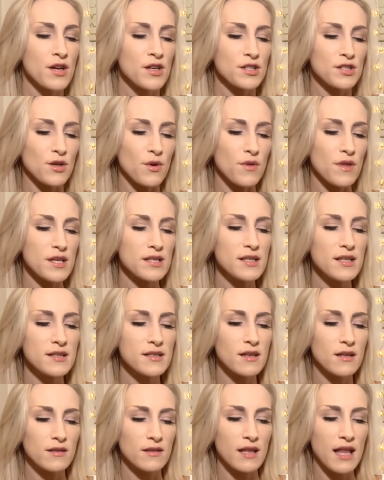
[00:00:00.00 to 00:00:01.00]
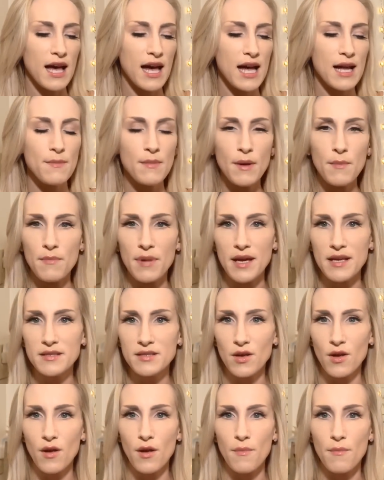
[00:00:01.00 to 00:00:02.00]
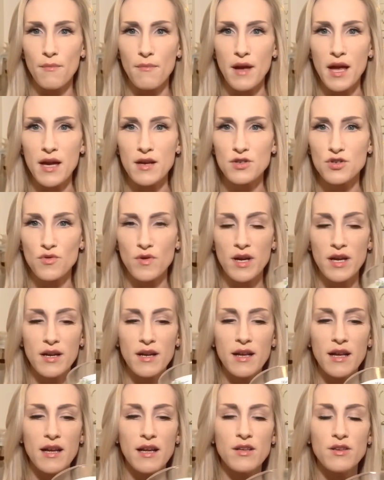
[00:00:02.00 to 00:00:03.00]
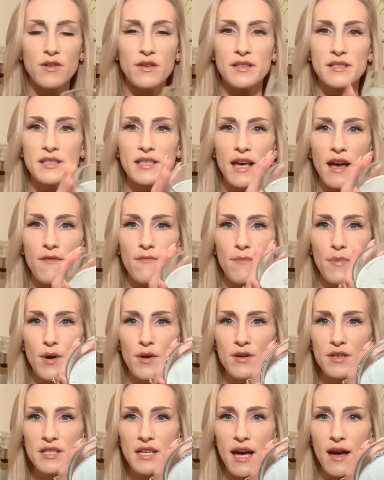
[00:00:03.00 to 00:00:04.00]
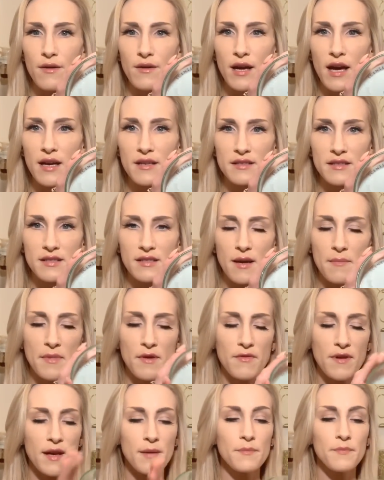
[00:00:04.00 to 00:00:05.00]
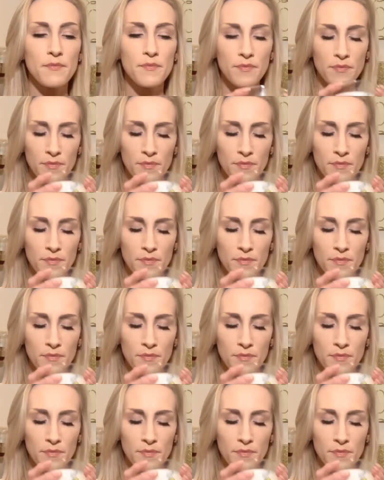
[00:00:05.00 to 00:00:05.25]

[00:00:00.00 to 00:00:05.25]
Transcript: So this is their lime basil mandarin. You can see I burned down on some of it.